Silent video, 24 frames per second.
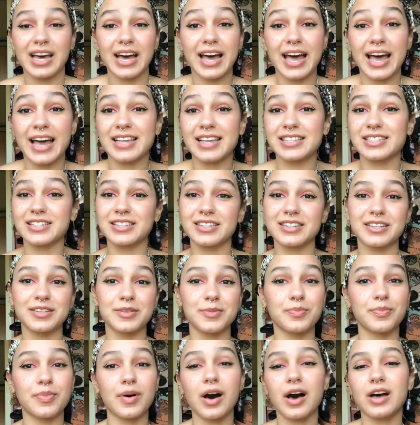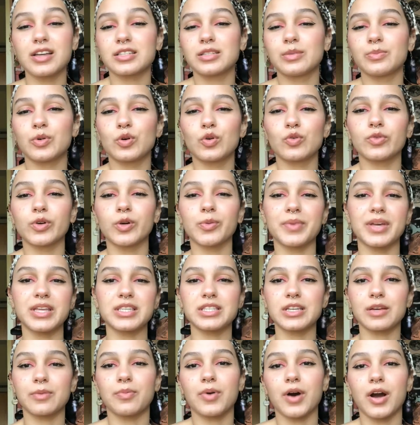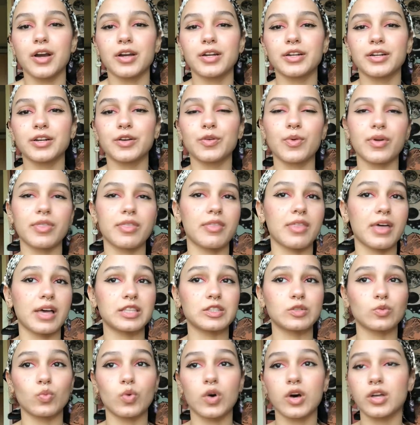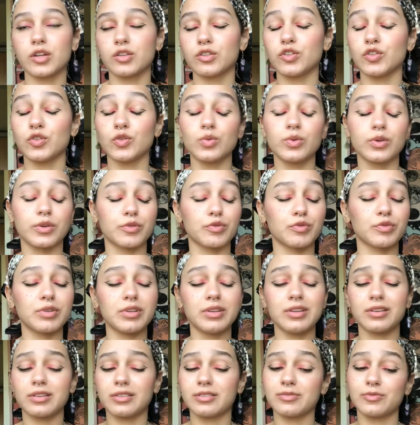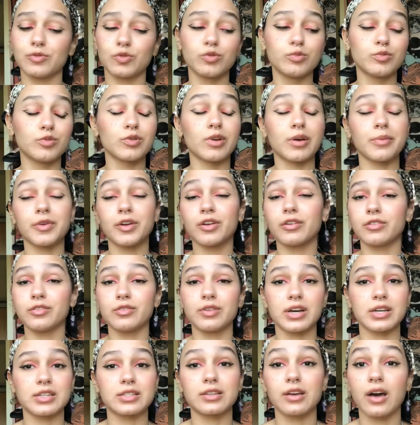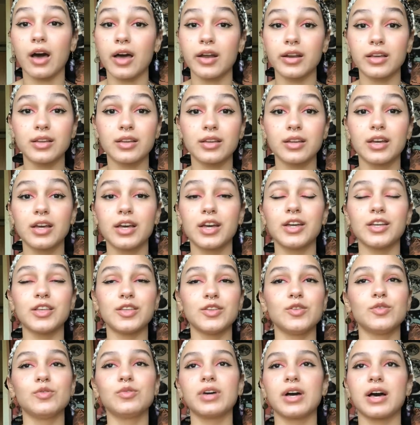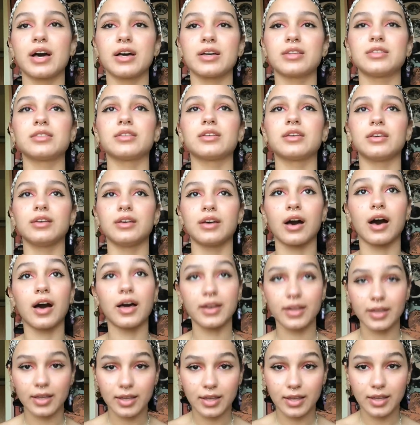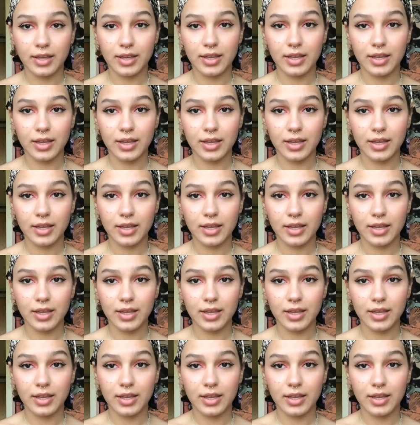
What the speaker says: as a possible romantic partner, whether that's 1, 2, or 3, group 2, I'm hearing you guys got it. You guys got it.